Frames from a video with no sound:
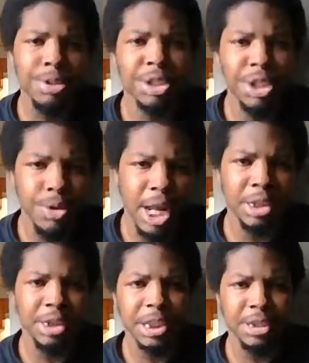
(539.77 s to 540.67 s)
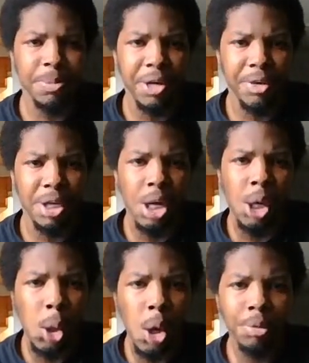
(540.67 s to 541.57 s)
to the United States of America.
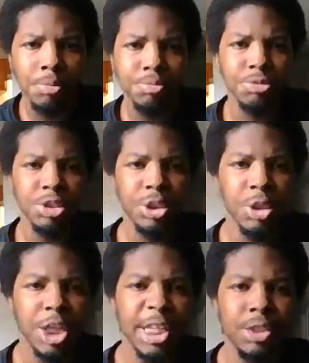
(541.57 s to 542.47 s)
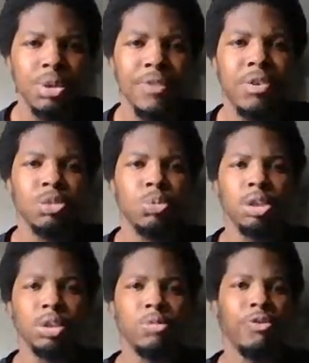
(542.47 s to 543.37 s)
Guess who the first one
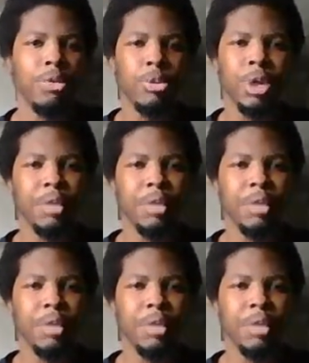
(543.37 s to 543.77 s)
greeted